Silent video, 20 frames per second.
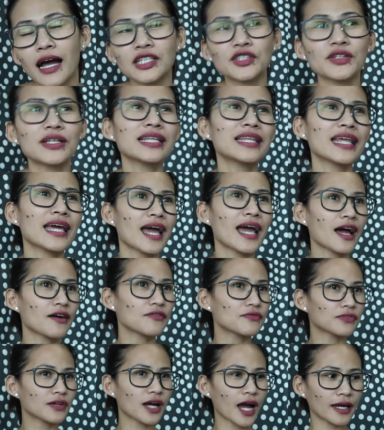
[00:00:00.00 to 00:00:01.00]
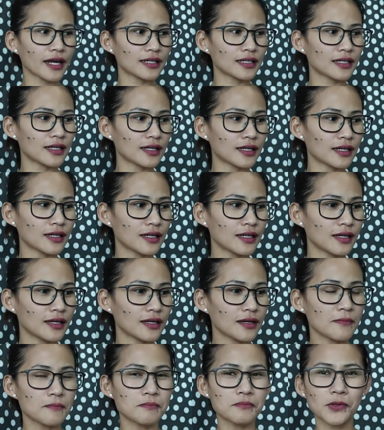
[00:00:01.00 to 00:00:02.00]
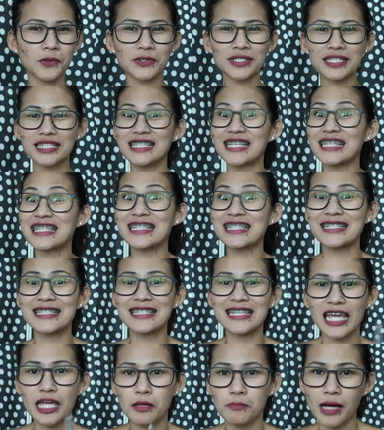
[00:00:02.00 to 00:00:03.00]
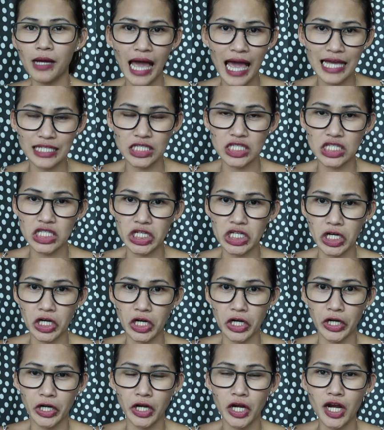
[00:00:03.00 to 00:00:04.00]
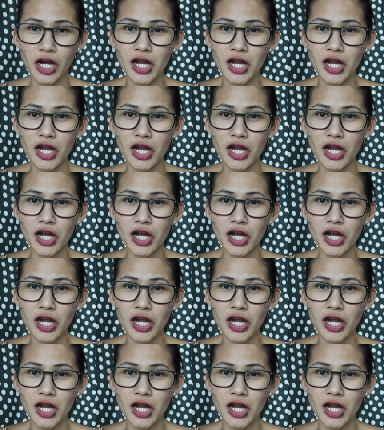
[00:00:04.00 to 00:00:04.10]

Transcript: actually, they have kind of most the same answer.